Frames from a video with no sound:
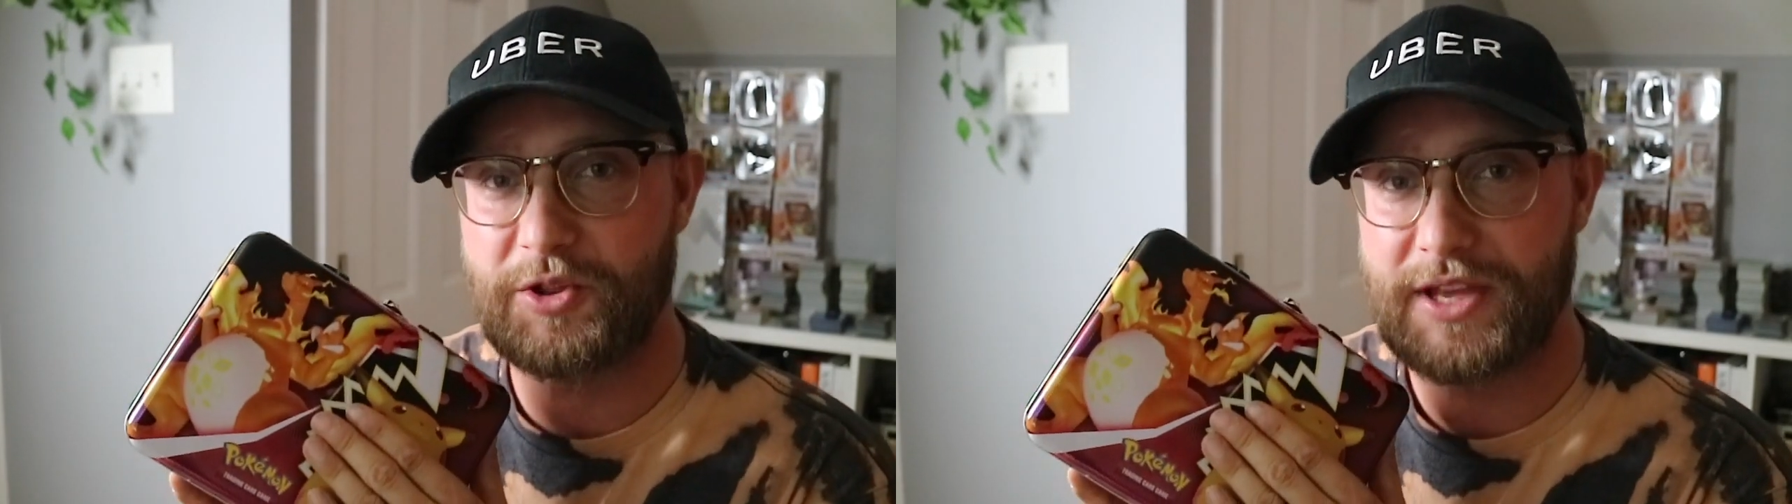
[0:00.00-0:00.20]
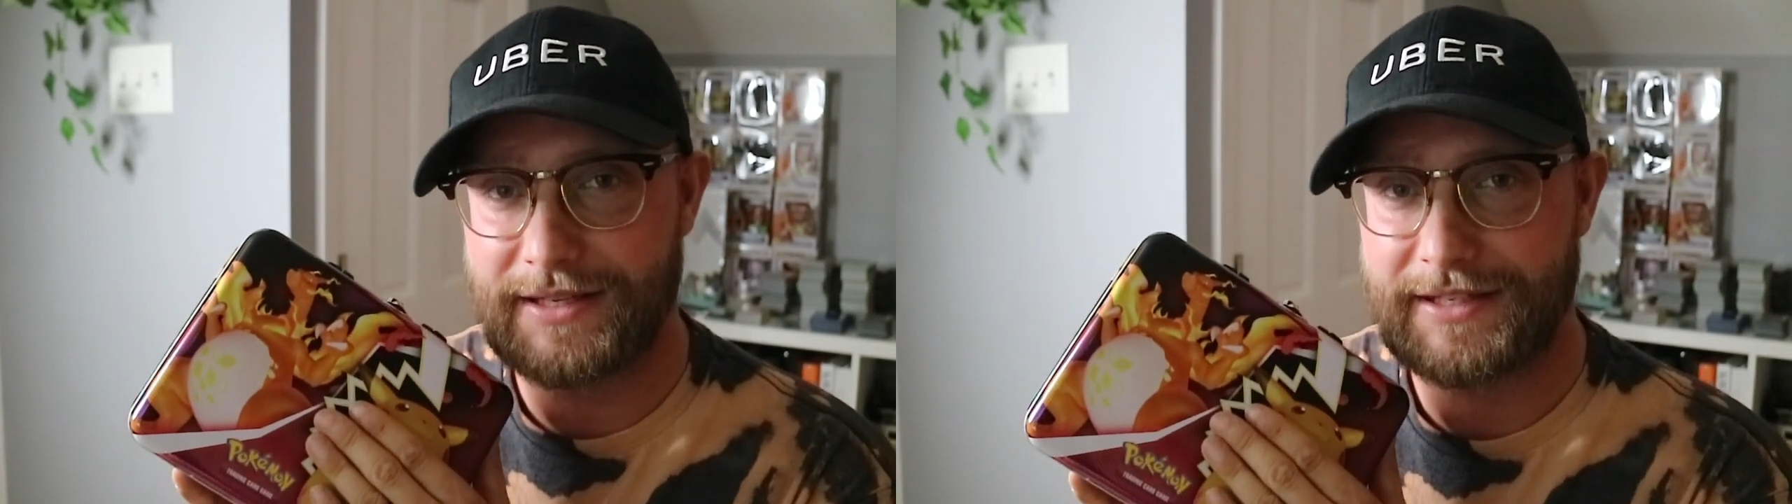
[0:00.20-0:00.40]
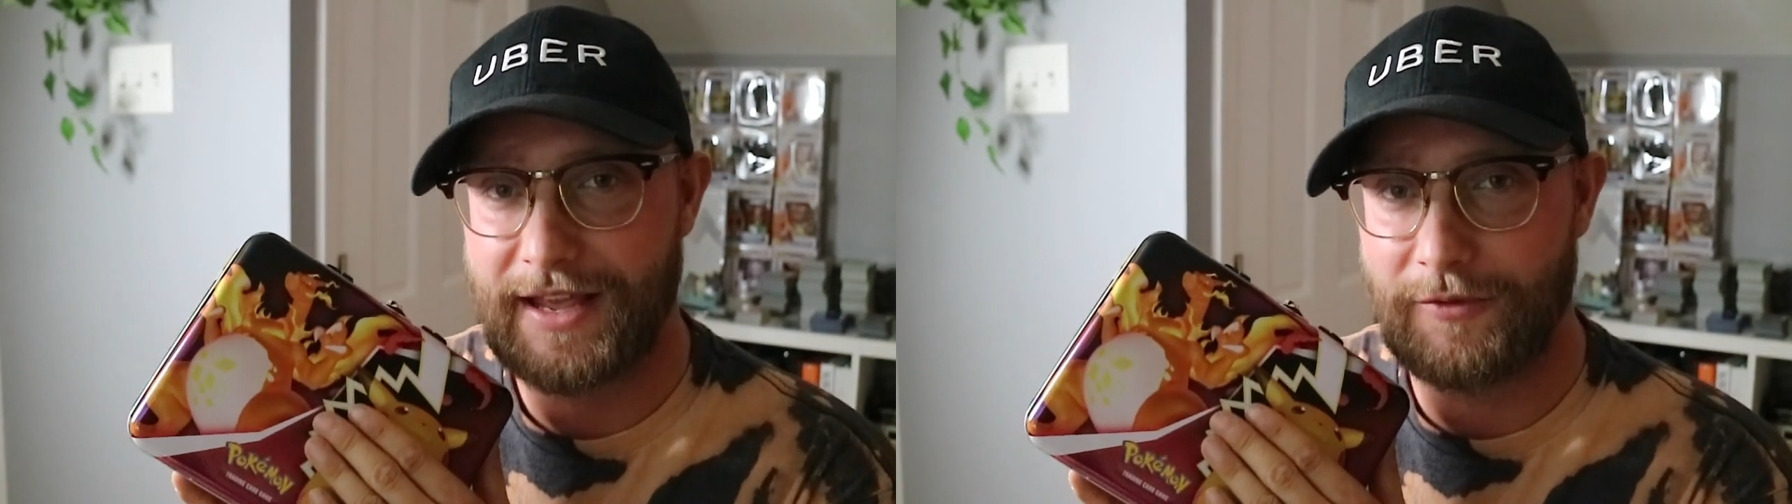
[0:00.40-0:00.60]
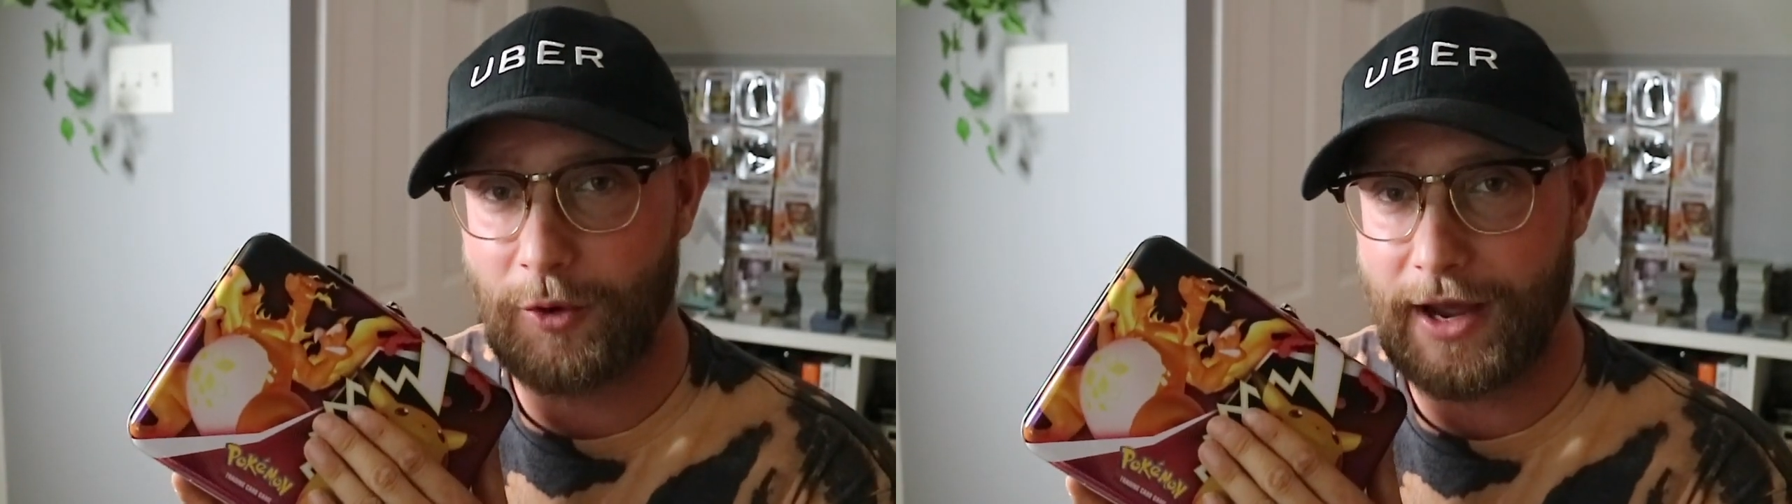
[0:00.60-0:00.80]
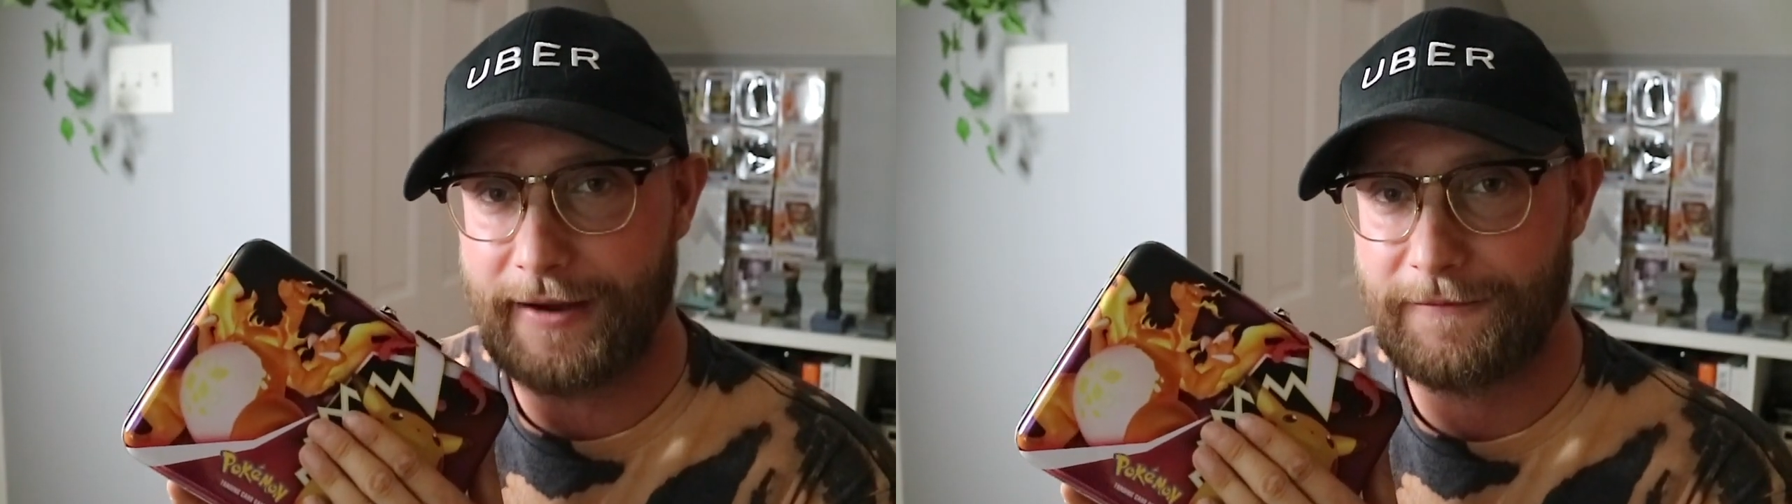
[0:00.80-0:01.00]
this
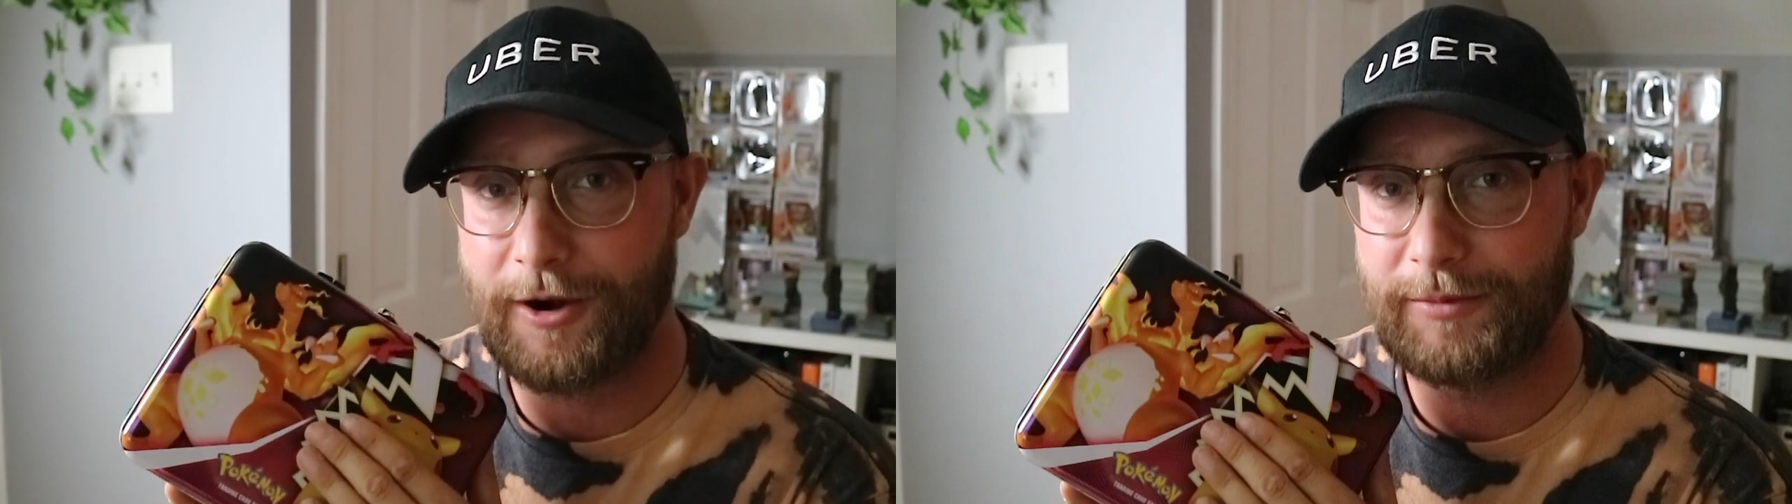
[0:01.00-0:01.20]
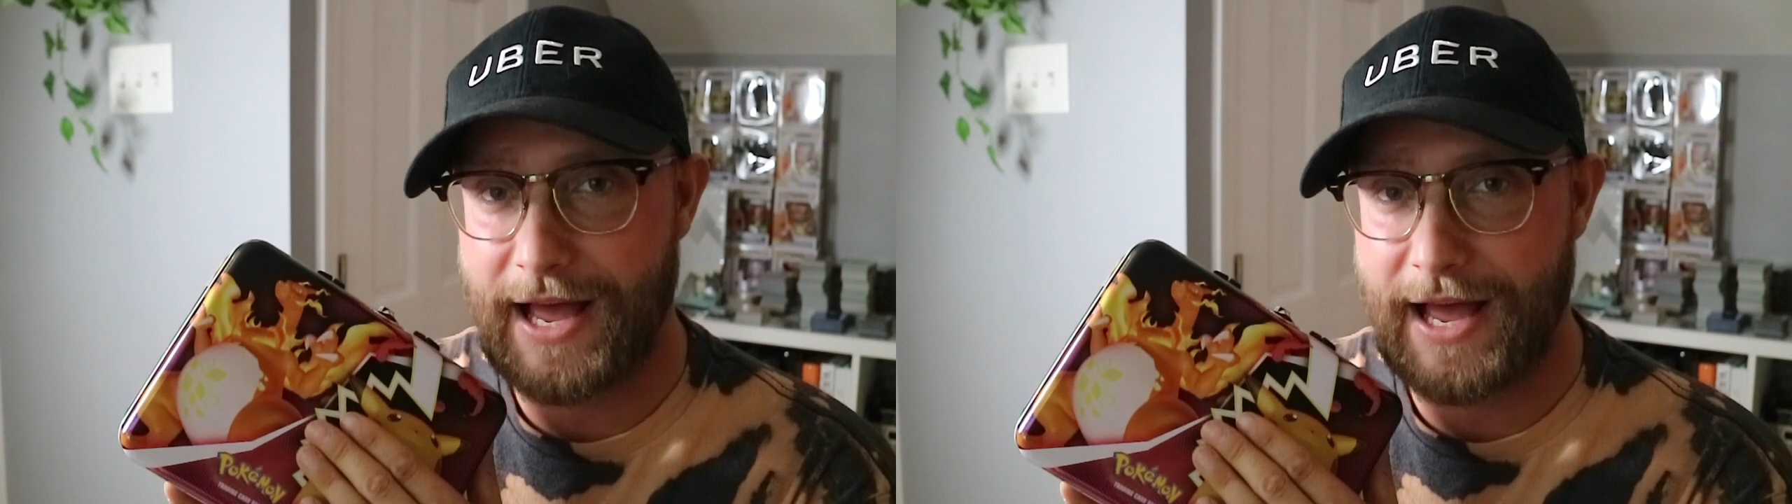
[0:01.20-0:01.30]
giveaway from